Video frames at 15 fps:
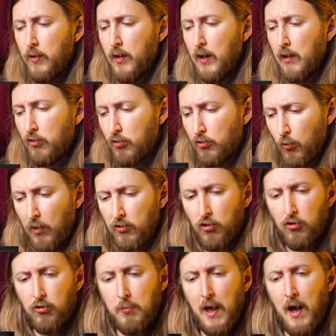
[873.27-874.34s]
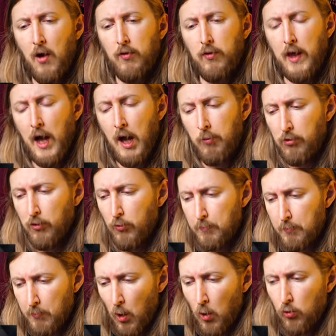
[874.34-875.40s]
It stresses me out the absolute
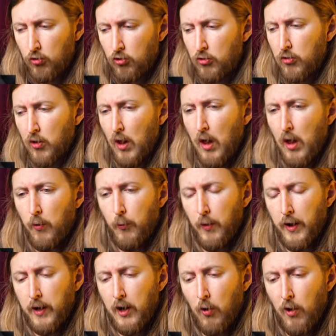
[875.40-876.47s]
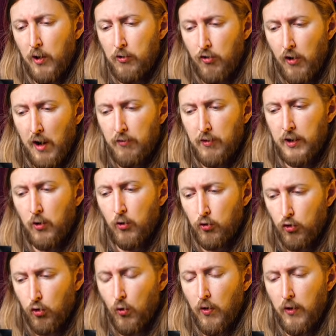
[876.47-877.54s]
most when I go out traveling or
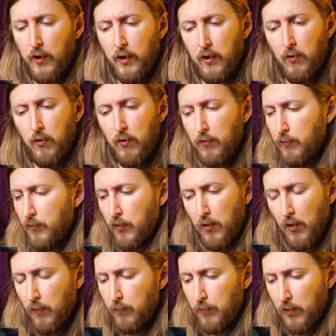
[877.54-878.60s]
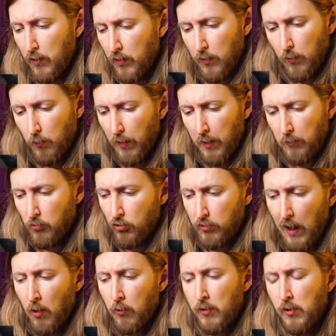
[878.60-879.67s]
touring or, you know, when I'm just
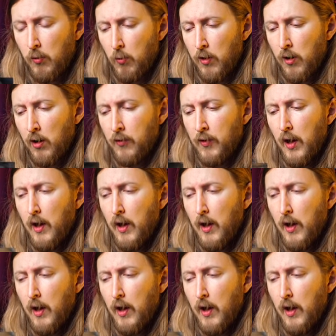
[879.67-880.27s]
out in the world.